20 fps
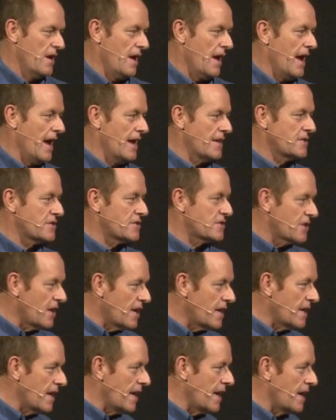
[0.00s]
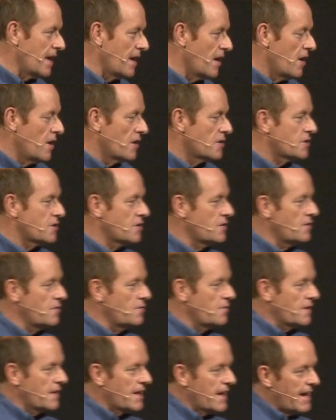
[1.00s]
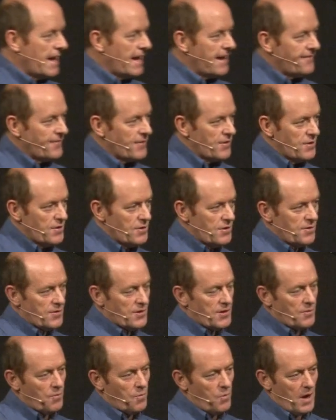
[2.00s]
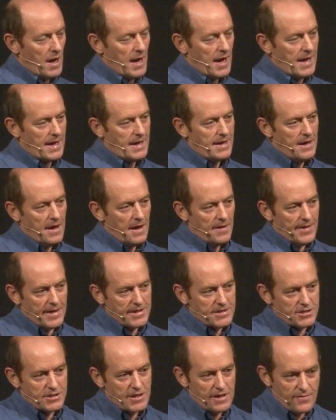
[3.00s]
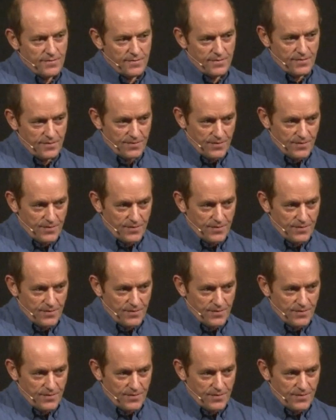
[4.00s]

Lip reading: and seeking to care for her in a way that she